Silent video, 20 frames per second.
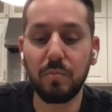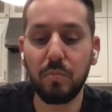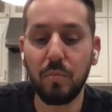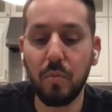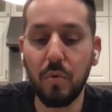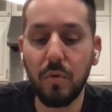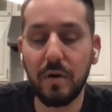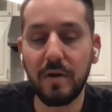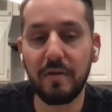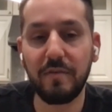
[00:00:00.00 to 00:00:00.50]

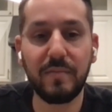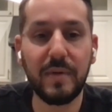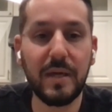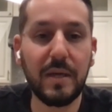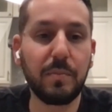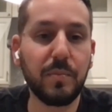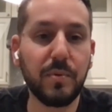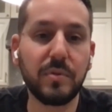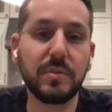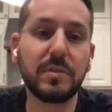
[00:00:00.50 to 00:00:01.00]
more of
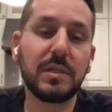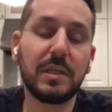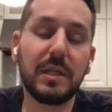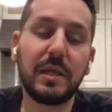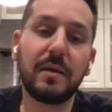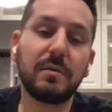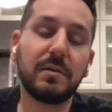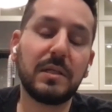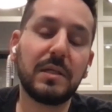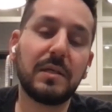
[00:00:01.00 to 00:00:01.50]
my
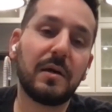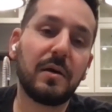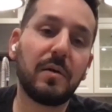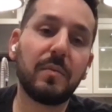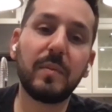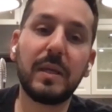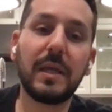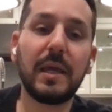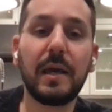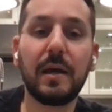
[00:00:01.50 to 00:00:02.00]
personality
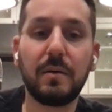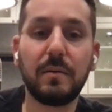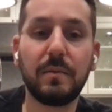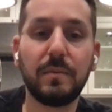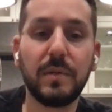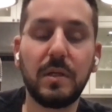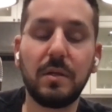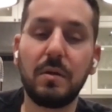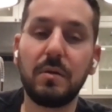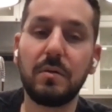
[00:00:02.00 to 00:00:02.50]
coming
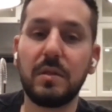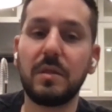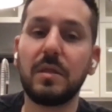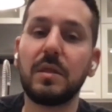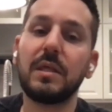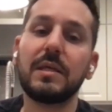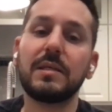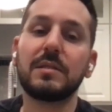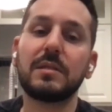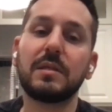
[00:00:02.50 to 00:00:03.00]
out. You know, the
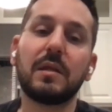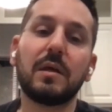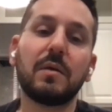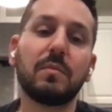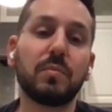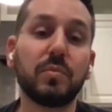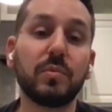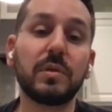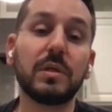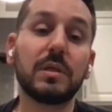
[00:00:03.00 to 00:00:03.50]
things that
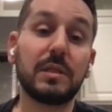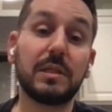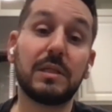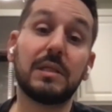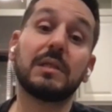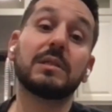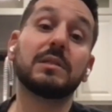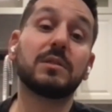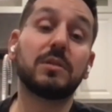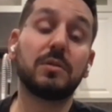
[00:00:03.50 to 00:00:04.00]
I'm
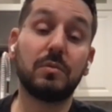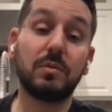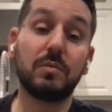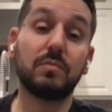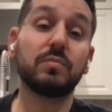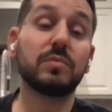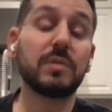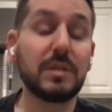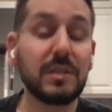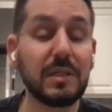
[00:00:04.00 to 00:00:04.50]
really into
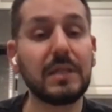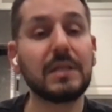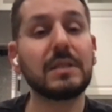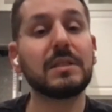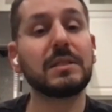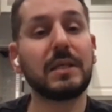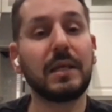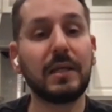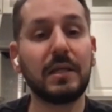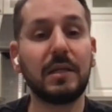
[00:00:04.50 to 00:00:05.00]
and really
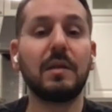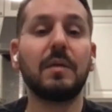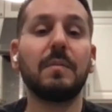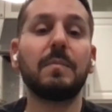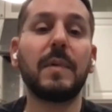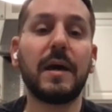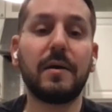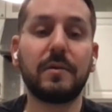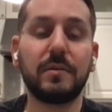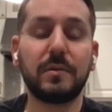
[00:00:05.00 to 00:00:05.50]
excited
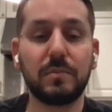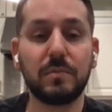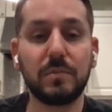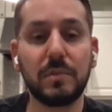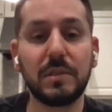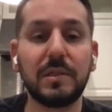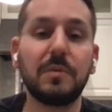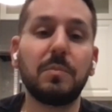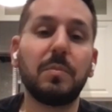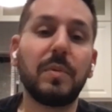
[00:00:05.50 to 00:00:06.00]
about and
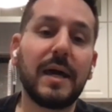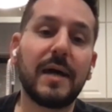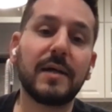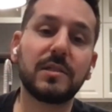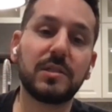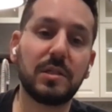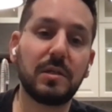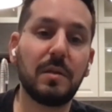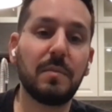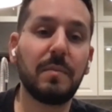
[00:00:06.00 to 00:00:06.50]
really yeah.
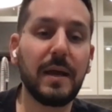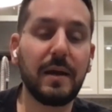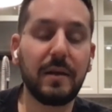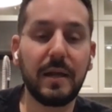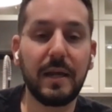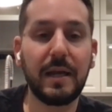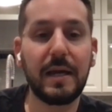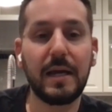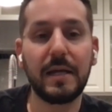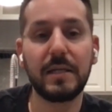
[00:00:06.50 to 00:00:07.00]
passionate
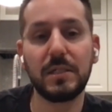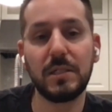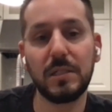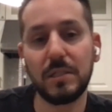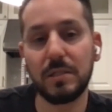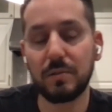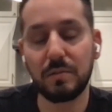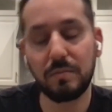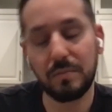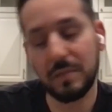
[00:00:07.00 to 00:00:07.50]
about, I kind of
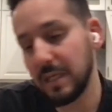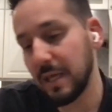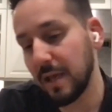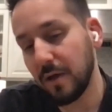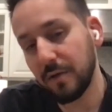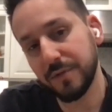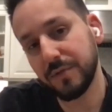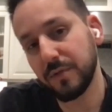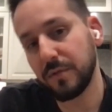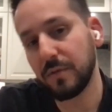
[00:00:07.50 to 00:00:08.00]
just
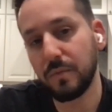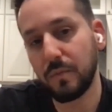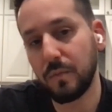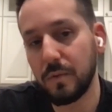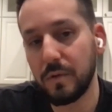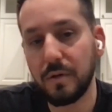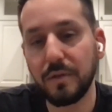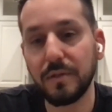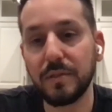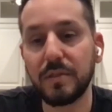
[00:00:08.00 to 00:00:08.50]
yell to the
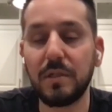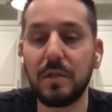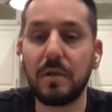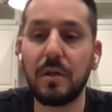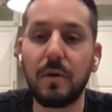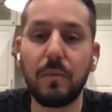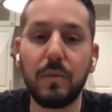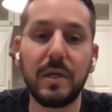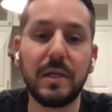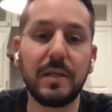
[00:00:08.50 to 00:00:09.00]
world. You
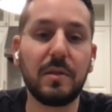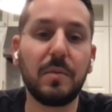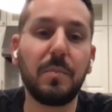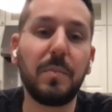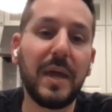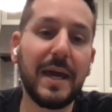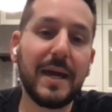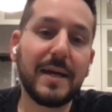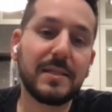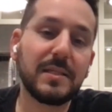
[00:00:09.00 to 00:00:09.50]
know, when in the
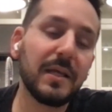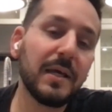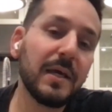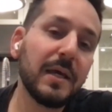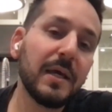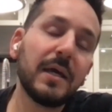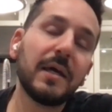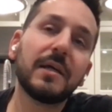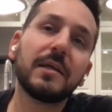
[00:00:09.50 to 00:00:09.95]
past,